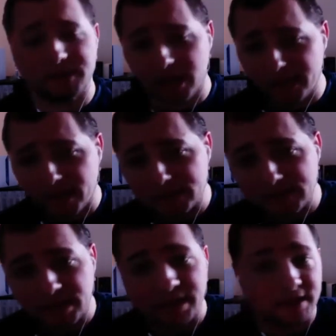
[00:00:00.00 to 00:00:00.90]
Not to
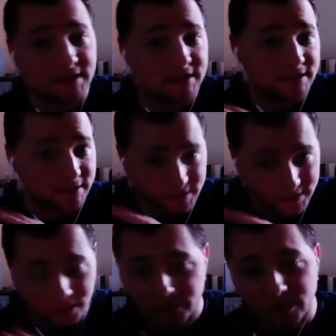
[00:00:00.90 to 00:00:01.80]
say that it's
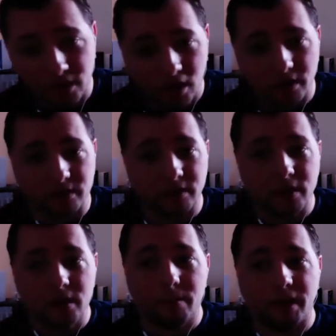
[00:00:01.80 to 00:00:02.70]
going to cut,
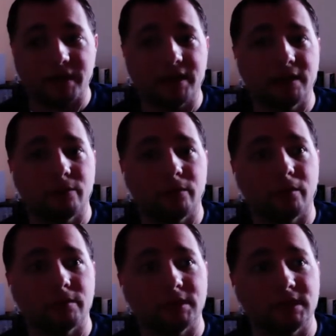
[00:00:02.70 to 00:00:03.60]
but I think we're
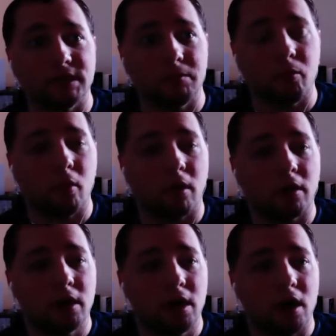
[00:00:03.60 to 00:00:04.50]
going to see
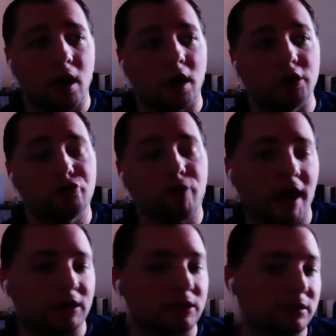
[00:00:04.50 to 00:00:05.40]
more
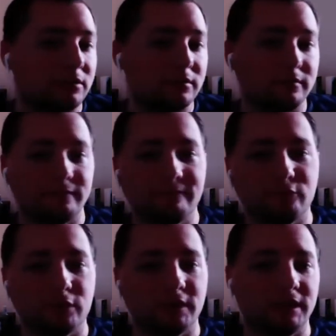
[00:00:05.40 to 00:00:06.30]
attraction
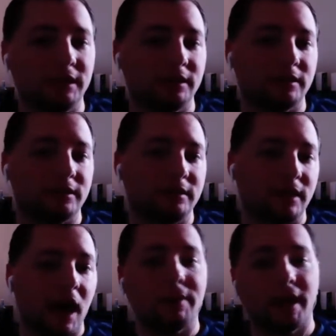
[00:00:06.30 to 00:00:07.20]
for the
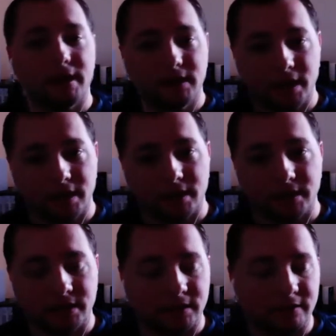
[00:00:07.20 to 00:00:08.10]
iPad and
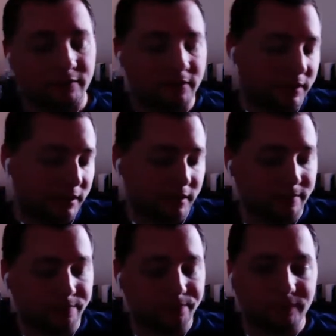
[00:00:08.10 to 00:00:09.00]
for the
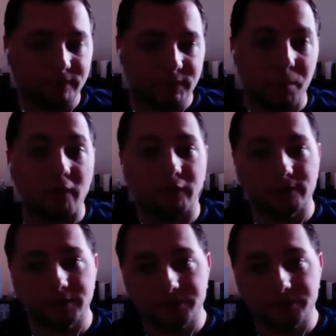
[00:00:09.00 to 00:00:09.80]
smartphones.